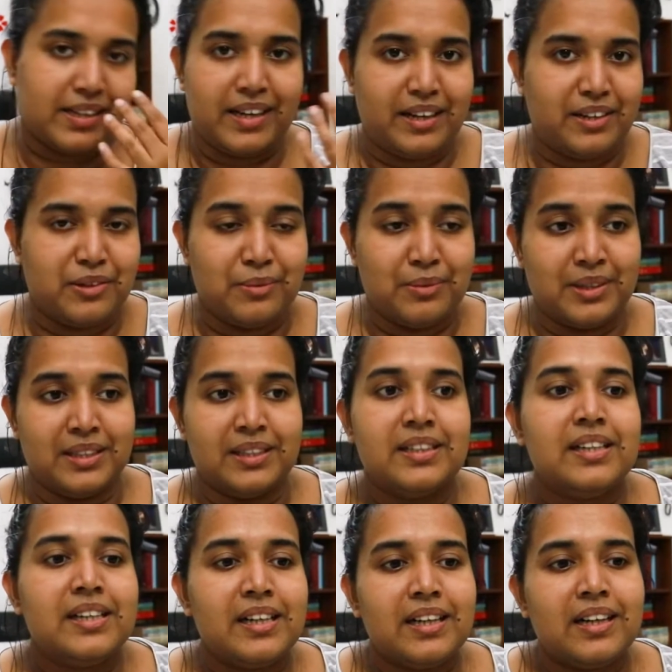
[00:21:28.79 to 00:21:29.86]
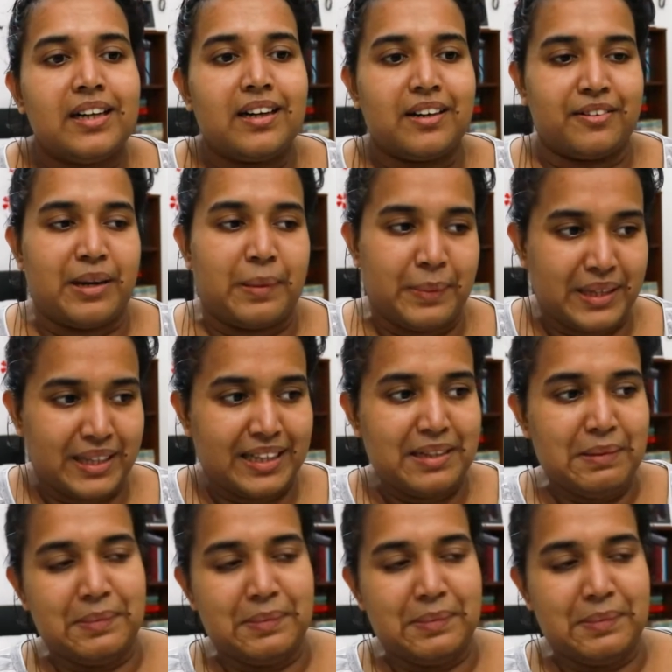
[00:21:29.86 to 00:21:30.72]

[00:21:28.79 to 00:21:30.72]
and I don't want to unwrap it again.